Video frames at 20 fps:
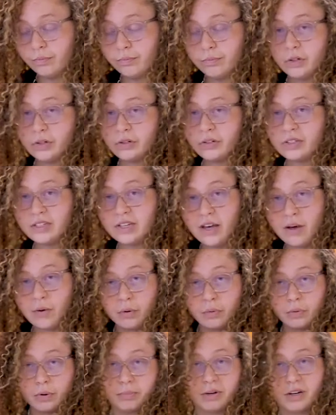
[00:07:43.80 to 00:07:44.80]
you'll see it
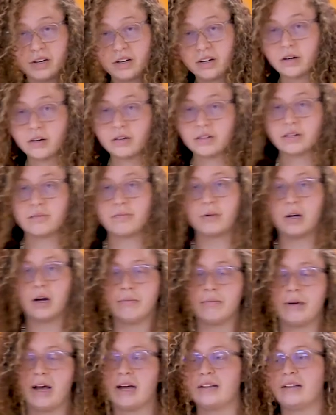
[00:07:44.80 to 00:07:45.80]
when we put it in our Ziploc
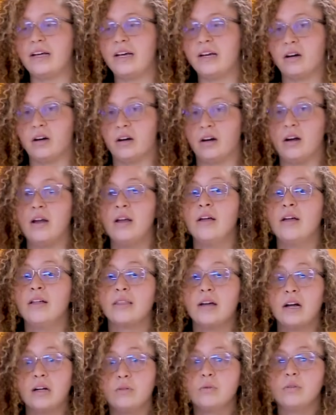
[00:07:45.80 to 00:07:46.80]
bag later,
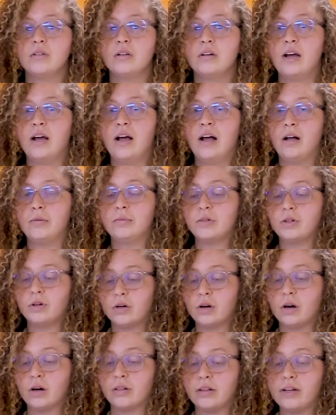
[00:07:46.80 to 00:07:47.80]
that's what's gonna help turn
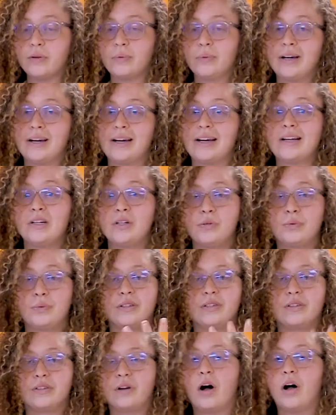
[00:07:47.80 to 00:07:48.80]
our liquid into a
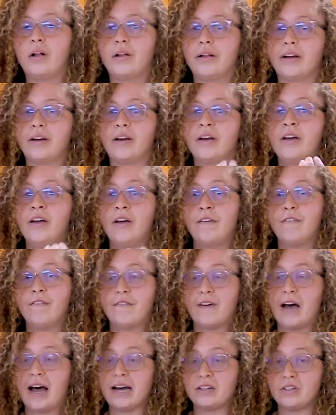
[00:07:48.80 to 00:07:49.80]
solid
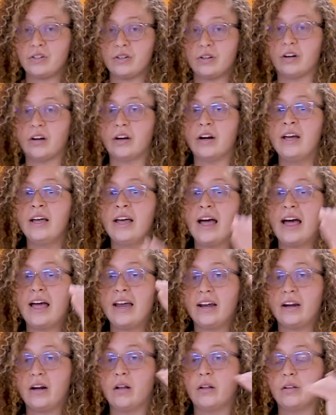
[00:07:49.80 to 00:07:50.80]
faster and
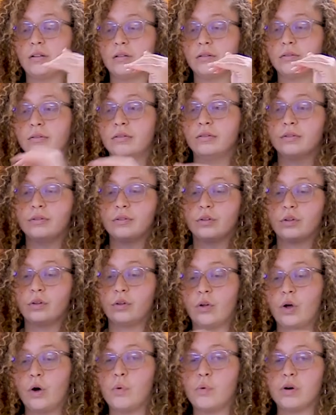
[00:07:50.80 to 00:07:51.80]
at a
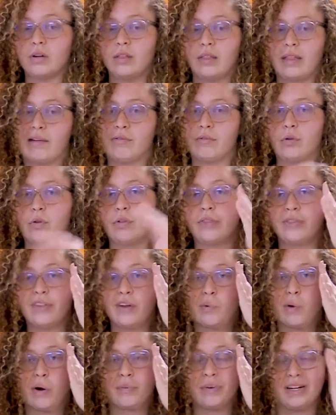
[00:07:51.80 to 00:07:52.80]
lower level than
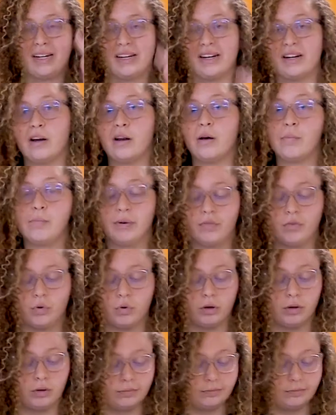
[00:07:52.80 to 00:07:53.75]
what we needed before.